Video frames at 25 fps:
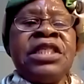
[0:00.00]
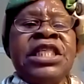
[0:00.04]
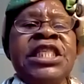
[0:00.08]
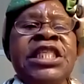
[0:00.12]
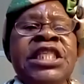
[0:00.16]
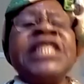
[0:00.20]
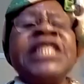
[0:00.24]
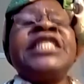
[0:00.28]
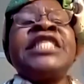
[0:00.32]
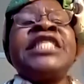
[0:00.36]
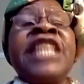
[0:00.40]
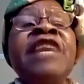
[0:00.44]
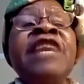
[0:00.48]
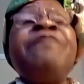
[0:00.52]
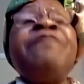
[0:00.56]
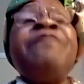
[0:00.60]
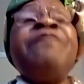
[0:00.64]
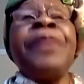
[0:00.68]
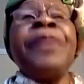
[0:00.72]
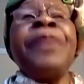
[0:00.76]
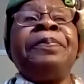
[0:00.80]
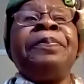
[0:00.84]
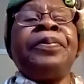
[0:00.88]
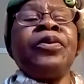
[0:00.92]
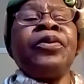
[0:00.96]
deceive
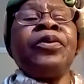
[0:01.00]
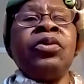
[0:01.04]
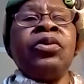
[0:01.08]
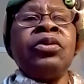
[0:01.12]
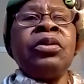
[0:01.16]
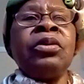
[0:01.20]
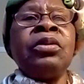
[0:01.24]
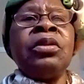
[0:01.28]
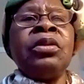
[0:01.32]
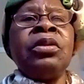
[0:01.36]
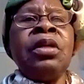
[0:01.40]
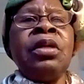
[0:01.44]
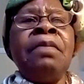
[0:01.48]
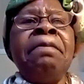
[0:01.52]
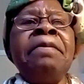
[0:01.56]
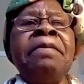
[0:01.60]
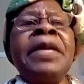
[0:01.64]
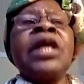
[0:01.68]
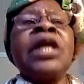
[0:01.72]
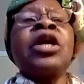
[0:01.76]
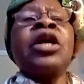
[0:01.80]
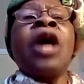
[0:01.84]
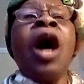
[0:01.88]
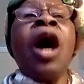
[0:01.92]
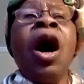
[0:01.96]
people?
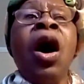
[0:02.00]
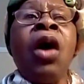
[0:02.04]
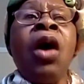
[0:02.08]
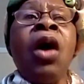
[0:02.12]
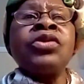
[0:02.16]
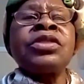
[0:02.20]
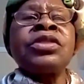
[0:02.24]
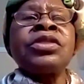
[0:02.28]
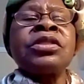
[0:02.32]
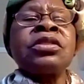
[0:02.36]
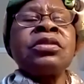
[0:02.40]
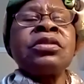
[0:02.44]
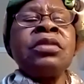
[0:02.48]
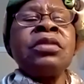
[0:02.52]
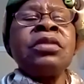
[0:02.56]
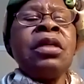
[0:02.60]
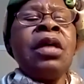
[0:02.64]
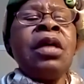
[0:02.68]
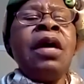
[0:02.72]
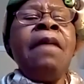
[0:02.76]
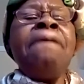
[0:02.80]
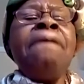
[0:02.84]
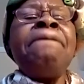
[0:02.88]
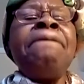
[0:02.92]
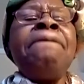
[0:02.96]
Because
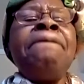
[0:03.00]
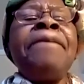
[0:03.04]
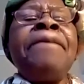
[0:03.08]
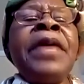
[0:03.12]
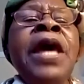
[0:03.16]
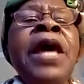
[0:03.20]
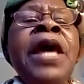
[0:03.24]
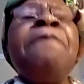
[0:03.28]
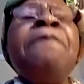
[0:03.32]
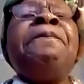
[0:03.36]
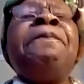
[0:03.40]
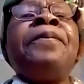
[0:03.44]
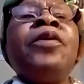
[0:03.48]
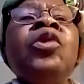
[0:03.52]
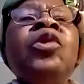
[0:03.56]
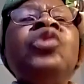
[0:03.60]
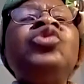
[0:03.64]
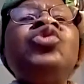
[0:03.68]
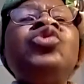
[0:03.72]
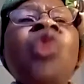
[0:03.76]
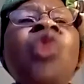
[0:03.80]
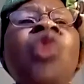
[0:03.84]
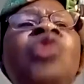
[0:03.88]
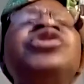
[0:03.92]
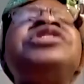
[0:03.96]
people
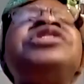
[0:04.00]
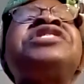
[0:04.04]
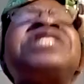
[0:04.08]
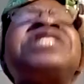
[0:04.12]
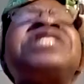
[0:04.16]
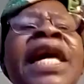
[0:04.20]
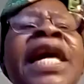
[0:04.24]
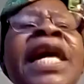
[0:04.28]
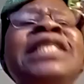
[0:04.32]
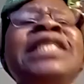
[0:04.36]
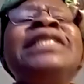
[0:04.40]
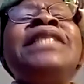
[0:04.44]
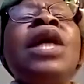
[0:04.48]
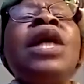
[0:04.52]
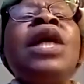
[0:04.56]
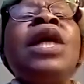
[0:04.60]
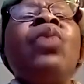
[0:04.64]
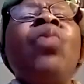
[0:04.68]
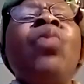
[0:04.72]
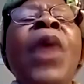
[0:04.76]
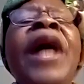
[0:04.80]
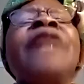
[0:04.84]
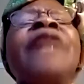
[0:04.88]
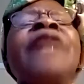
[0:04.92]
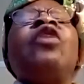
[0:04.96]
don't study the
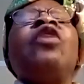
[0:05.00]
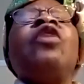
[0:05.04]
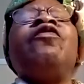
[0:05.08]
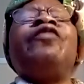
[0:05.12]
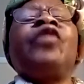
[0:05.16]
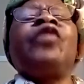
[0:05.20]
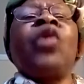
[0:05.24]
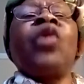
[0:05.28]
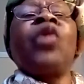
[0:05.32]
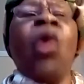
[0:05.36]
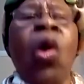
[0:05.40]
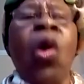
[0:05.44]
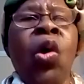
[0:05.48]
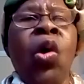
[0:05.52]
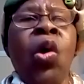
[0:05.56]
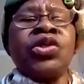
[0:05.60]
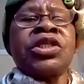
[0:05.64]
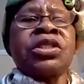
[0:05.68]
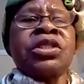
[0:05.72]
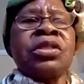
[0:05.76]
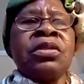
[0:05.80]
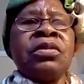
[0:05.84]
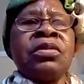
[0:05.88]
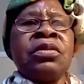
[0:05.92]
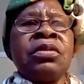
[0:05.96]
word of God.
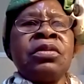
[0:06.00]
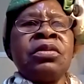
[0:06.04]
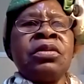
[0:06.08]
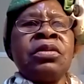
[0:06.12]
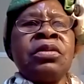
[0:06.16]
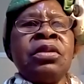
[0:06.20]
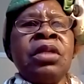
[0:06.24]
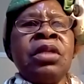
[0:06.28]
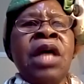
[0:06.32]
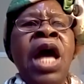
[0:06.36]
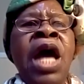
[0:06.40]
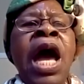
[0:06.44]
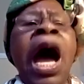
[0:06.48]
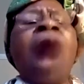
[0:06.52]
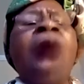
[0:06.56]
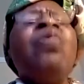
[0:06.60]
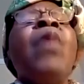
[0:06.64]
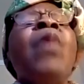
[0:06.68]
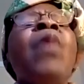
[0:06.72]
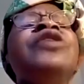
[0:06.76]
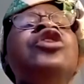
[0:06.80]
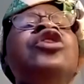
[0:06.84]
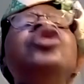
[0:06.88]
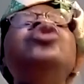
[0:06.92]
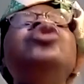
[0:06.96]
And when
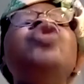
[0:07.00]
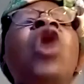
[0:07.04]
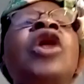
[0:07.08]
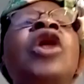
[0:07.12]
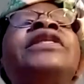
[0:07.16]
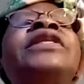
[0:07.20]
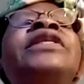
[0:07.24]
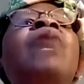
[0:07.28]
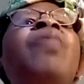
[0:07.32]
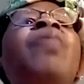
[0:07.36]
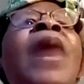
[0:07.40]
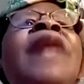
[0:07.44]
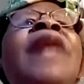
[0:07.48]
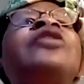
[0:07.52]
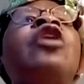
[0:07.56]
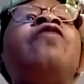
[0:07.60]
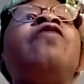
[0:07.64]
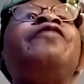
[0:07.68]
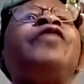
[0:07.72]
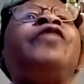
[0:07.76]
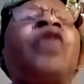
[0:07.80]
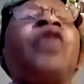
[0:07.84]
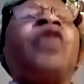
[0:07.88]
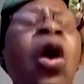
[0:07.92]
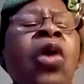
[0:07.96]
you know the word
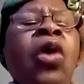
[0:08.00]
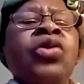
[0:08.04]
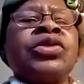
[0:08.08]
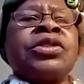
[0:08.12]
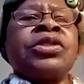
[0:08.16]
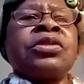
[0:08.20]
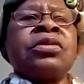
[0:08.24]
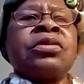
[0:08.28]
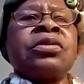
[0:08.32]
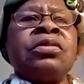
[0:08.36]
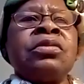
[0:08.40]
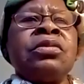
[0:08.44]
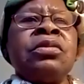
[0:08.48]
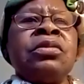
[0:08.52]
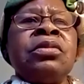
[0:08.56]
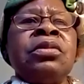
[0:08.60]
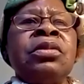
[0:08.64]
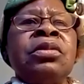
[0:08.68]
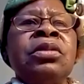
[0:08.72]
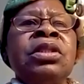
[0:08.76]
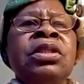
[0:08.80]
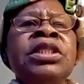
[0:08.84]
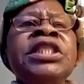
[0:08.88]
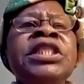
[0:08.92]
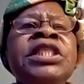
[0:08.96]
of God,
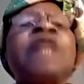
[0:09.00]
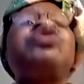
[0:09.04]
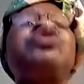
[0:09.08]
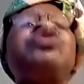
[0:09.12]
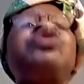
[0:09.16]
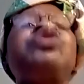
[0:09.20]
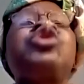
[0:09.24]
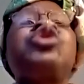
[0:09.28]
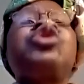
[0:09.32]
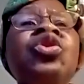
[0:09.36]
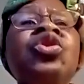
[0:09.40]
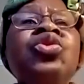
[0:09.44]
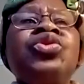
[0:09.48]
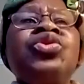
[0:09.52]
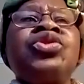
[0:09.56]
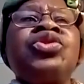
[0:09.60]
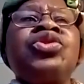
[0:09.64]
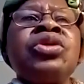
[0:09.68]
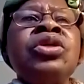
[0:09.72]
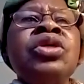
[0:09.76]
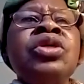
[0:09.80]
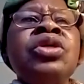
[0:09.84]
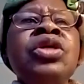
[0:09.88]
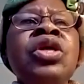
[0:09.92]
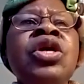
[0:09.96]
the truth,
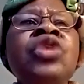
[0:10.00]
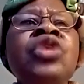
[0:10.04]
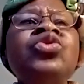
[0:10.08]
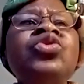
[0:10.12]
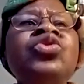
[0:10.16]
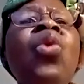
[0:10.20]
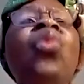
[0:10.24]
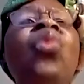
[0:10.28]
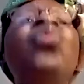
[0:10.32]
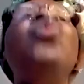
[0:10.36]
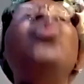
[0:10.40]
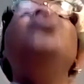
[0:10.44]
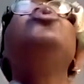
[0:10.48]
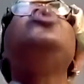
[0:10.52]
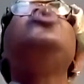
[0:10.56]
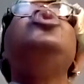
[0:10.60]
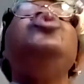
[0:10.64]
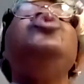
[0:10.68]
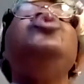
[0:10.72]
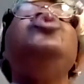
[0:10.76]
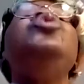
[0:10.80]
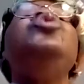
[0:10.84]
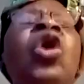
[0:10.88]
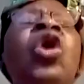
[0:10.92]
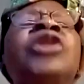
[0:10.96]
you will
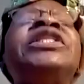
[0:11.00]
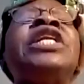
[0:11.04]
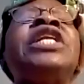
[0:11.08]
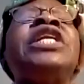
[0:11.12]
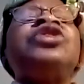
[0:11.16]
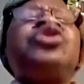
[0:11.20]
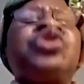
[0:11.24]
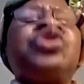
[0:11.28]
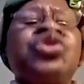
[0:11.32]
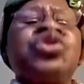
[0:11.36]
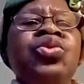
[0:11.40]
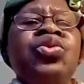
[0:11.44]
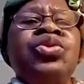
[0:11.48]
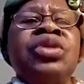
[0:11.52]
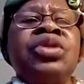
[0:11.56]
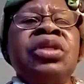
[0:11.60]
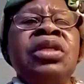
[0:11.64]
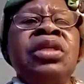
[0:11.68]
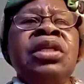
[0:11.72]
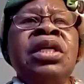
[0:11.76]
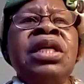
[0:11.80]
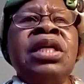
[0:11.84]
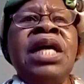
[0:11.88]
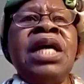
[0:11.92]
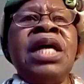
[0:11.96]
know the truth.
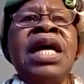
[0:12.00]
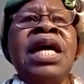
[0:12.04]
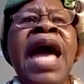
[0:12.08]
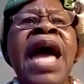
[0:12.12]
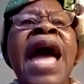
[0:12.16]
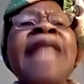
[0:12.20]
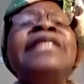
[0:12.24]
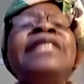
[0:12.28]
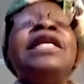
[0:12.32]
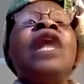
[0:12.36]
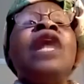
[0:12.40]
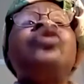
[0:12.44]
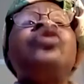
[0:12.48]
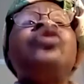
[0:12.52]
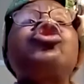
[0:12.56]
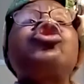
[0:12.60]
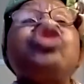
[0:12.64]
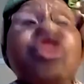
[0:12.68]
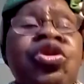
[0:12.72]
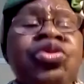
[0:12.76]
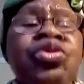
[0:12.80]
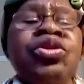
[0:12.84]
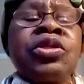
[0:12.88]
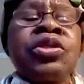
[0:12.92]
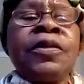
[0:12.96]
And the
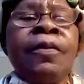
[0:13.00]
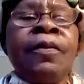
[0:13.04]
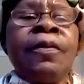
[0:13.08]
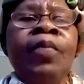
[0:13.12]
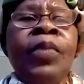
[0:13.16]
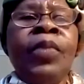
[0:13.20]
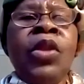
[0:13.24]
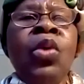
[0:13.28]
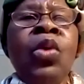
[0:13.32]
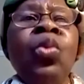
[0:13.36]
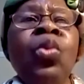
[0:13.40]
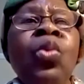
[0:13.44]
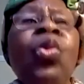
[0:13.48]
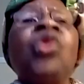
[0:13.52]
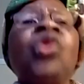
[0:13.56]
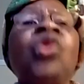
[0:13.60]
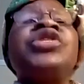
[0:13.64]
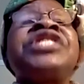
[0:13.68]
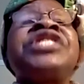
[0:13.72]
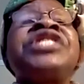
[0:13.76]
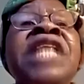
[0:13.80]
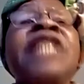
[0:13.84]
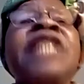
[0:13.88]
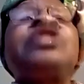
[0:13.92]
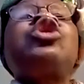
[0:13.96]
truth will
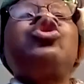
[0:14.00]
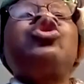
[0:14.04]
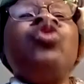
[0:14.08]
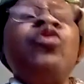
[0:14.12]
set you